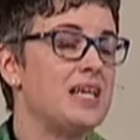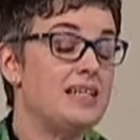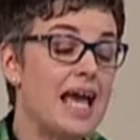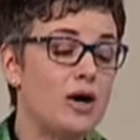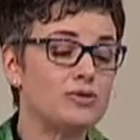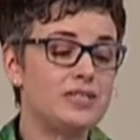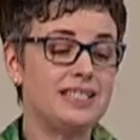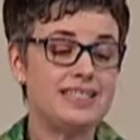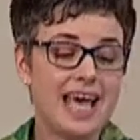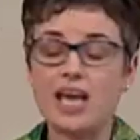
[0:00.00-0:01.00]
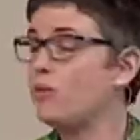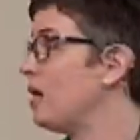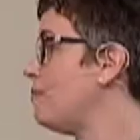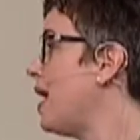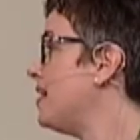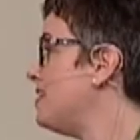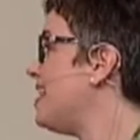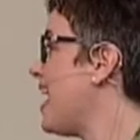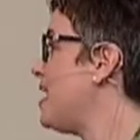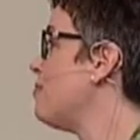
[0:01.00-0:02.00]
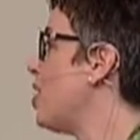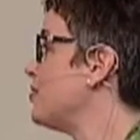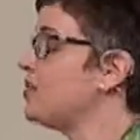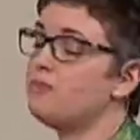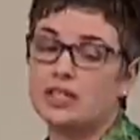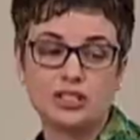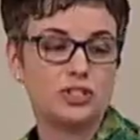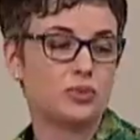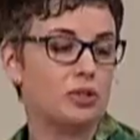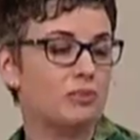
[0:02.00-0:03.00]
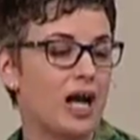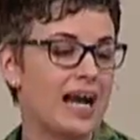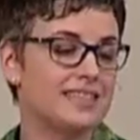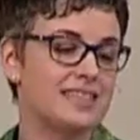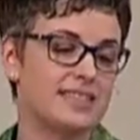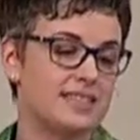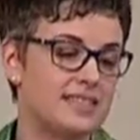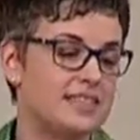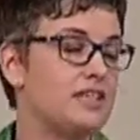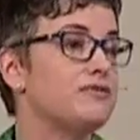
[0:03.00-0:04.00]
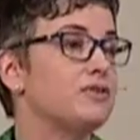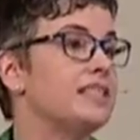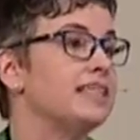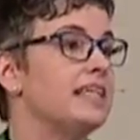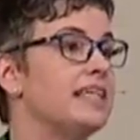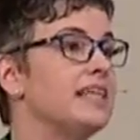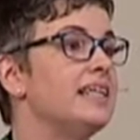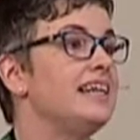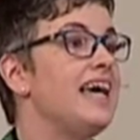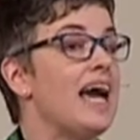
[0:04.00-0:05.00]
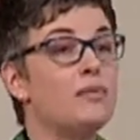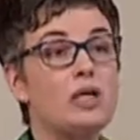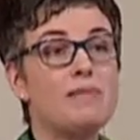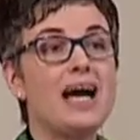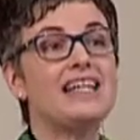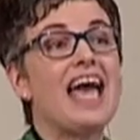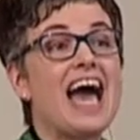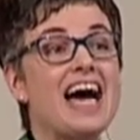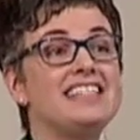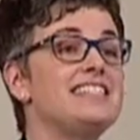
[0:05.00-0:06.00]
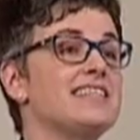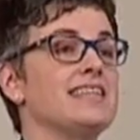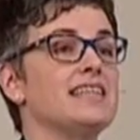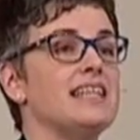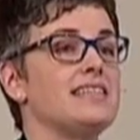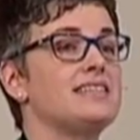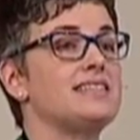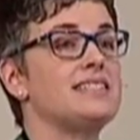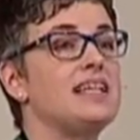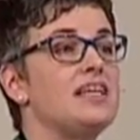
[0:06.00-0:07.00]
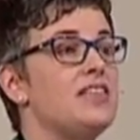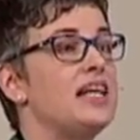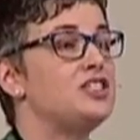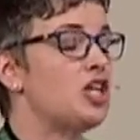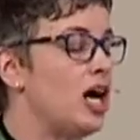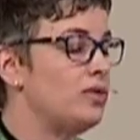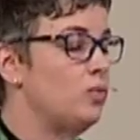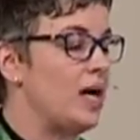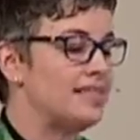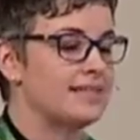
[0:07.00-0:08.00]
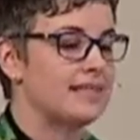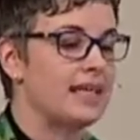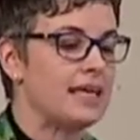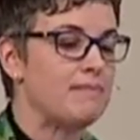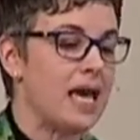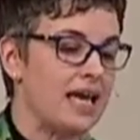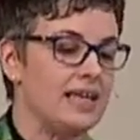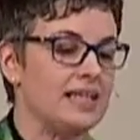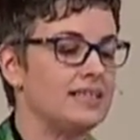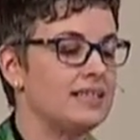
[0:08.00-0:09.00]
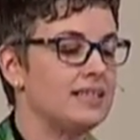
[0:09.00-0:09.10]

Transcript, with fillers: Now, today we might name our spiritual practices differently, and we might add to the list that John Wesley made.